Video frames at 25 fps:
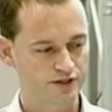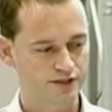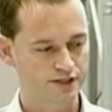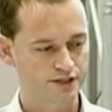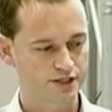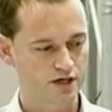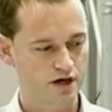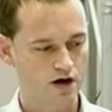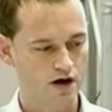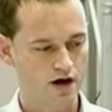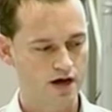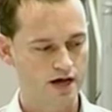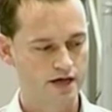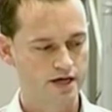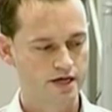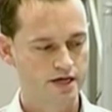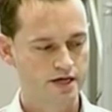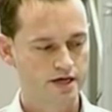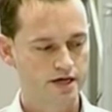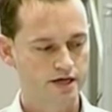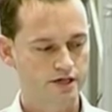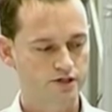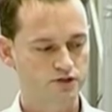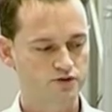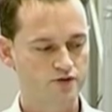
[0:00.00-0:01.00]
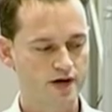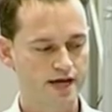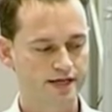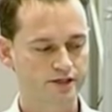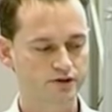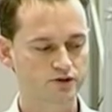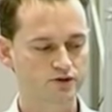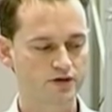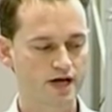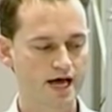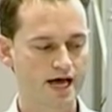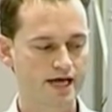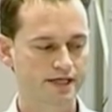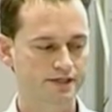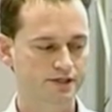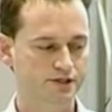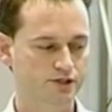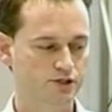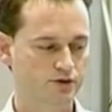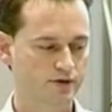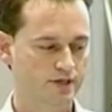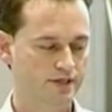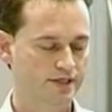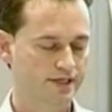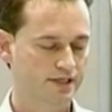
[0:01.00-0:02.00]
us are trying to
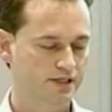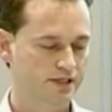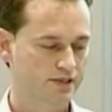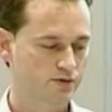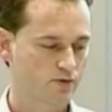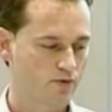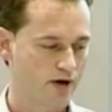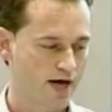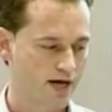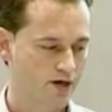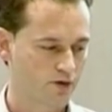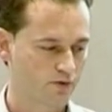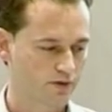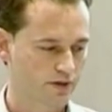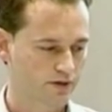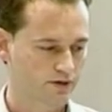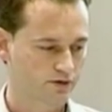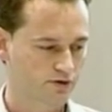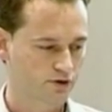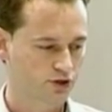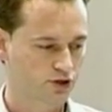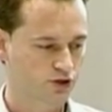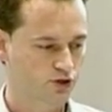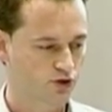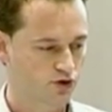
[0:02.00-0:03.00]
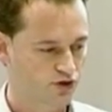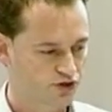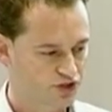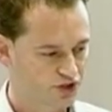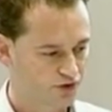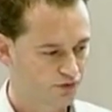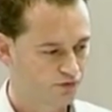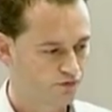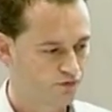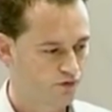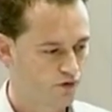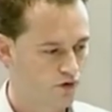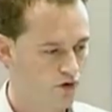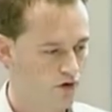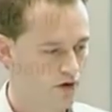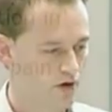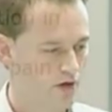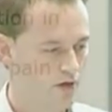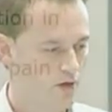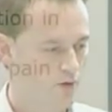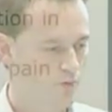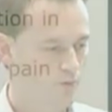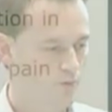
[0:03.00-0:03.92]
answer, and that's why we're searching for